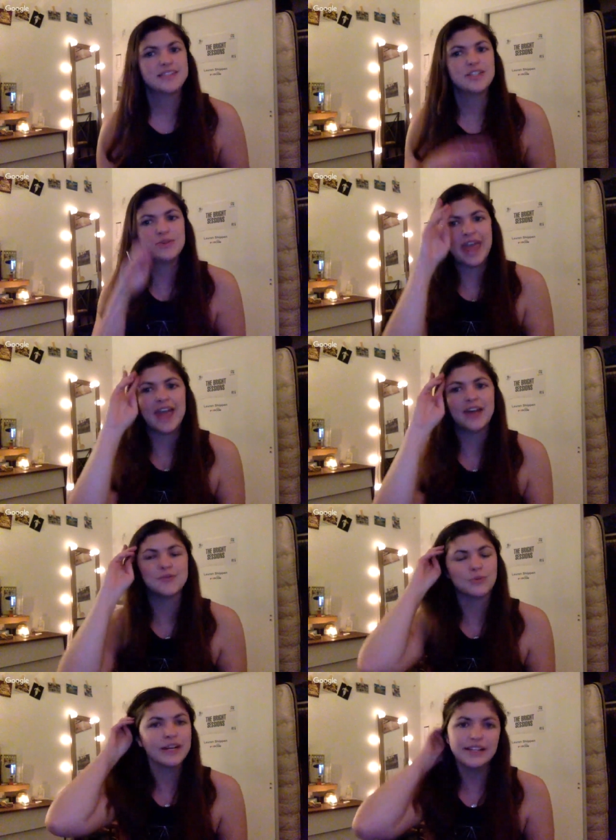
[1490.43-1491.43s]
and you
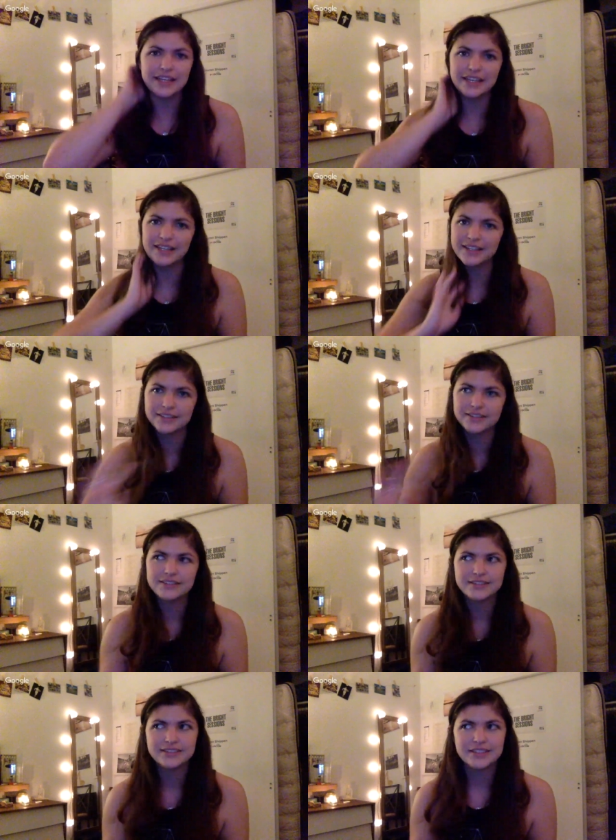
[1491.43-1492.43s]
can't really
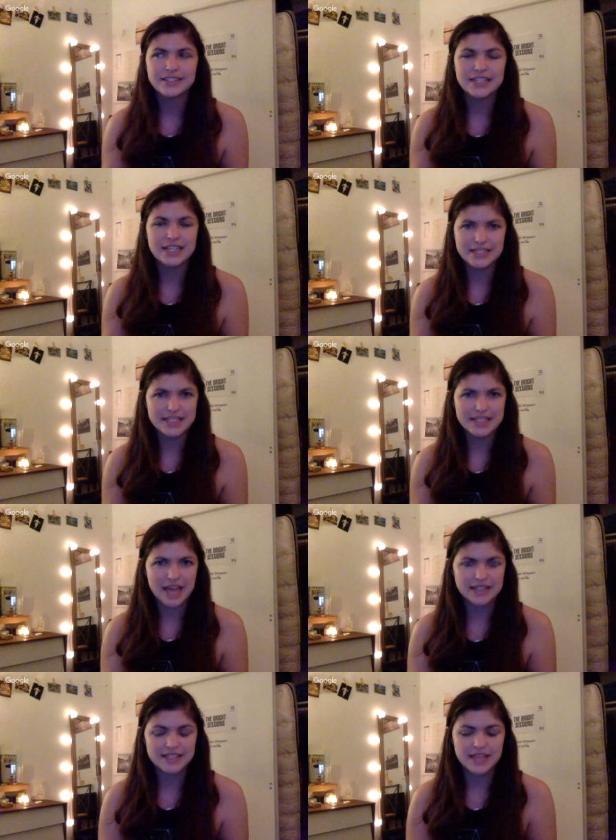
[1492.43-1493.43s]

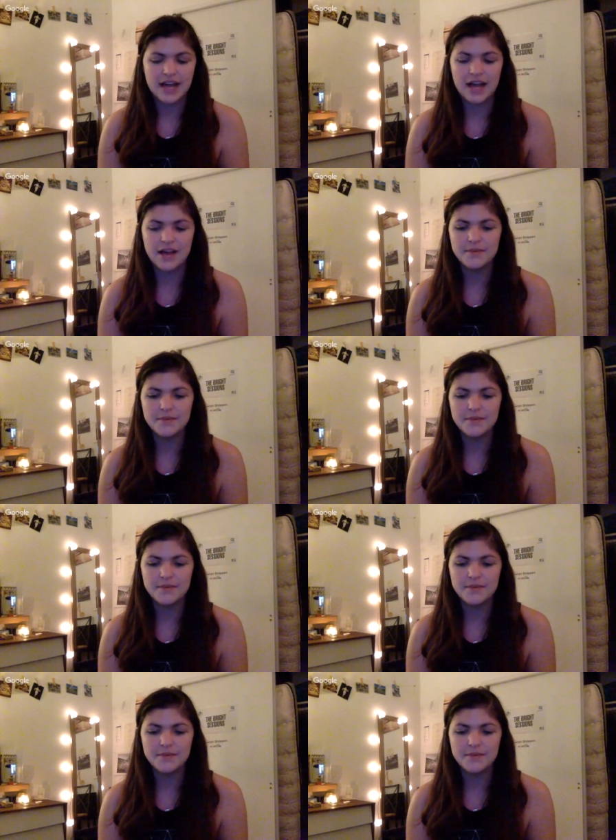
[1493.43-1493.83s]
consent.